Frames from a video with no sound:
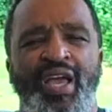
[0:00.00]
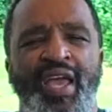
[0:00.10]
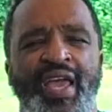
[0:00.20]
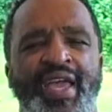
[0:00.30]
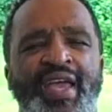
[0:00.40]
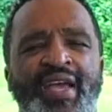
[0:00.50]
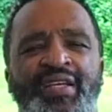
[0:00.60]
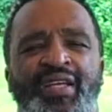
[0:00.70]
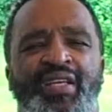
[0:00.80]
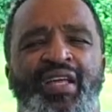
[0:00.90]

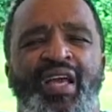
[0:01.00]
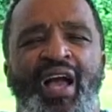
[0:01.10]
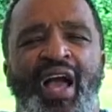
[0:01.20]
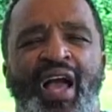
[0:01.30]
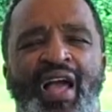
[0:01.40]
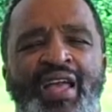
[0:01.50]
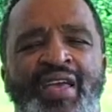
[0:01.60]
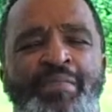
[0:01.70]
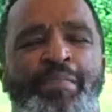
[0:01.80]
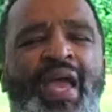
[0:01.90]
and
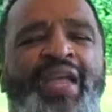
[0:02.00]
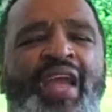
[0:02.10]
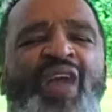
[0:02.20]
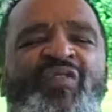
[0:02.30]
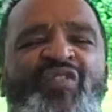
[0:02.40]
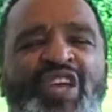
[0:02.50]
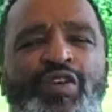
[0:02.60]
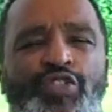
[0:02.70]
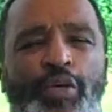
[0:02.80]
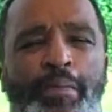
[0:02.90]
it may not
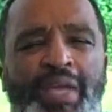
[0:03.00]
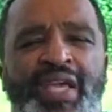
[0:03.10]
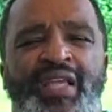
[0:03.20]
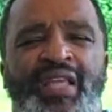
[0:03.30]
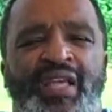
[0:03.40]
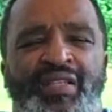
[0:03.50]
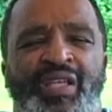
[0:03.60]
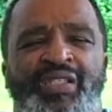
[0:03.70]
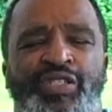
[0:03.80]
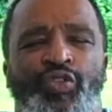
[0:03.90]
feel to me that
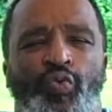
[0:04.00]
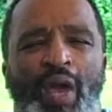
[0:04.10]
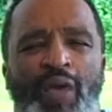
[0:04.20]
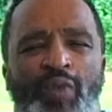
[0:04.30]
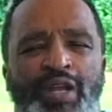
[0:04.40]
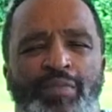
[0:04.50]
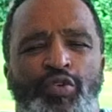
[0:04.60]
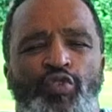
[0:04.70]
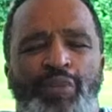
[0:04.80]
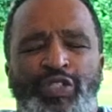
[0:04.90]
this is the right way to
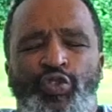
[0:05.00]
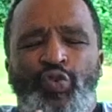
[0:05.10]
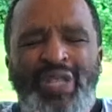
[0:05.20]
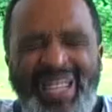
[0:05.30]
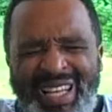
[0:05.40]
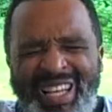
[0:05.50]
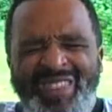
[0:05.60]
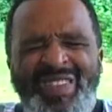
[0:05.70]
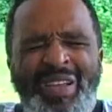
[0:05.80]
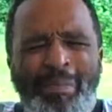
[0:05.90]
move, but you
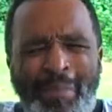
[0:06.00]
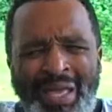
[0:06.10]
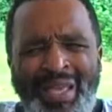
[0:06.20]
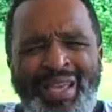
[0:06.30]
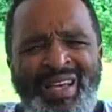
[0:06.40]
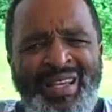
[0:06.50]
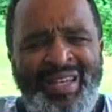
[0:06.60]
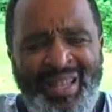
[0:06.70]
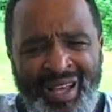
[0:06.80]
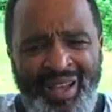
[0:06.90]
love me
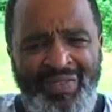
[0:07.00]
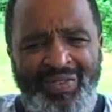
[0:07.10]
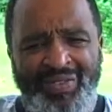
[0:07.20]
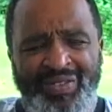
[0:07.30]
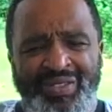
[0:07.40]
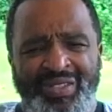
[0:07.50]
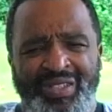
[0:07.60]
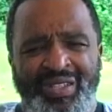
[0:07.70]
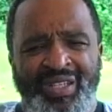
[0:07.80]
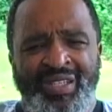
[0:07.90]
enough
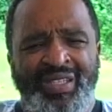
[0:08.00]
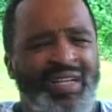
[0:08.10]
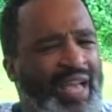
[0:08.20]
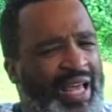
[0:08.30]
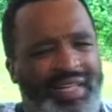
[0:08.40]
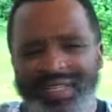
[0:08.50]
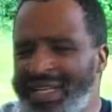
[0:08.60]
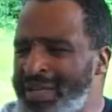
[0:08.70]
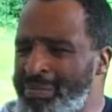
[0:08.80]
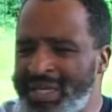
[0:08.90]
to
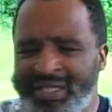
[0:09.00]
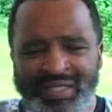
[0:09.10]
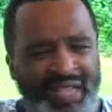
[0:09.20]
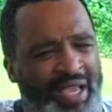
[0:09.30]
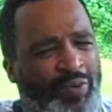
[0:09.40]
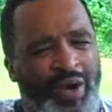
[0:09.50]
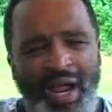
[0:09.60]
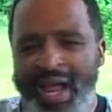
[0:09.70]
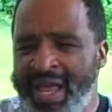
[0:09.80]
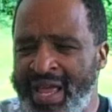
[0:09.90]
let me stay where
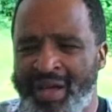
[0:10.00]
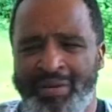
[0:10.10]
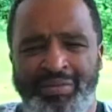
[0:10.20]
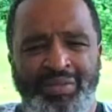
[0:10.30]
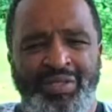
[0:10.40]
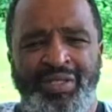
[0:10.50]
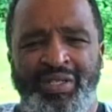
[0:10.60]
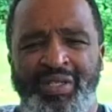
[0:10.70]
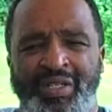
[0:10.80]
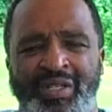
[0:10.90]
I am.
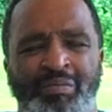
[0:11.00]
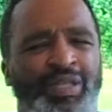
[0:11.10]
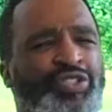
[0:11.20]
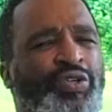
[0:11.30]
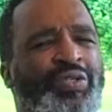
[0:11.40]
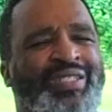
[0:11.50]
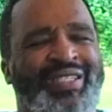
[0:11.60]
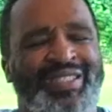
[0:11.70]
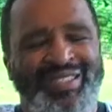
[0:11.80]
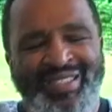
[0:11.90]
But your
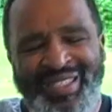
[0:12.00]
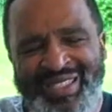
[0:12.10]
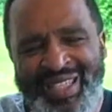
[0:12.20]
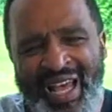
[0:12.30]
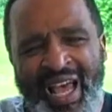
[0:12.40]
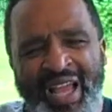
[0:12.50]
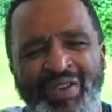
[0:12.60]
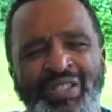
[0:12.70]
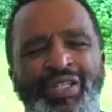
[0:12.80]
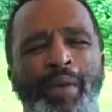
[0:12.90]

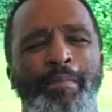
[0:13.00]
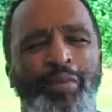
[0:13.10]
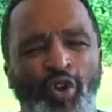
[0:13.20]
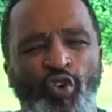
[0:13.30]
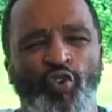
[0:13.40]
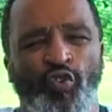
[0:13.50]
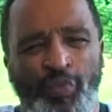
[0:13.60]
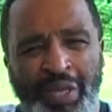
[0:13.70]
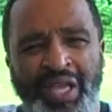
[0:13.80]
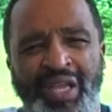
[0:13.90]
desire is to move
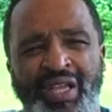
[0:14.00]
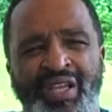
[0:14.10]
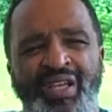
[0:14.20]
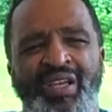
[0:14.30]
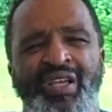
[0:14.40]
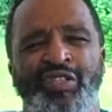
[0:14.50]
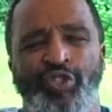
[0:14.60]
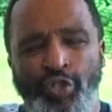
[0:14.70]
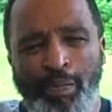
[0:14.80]
me to the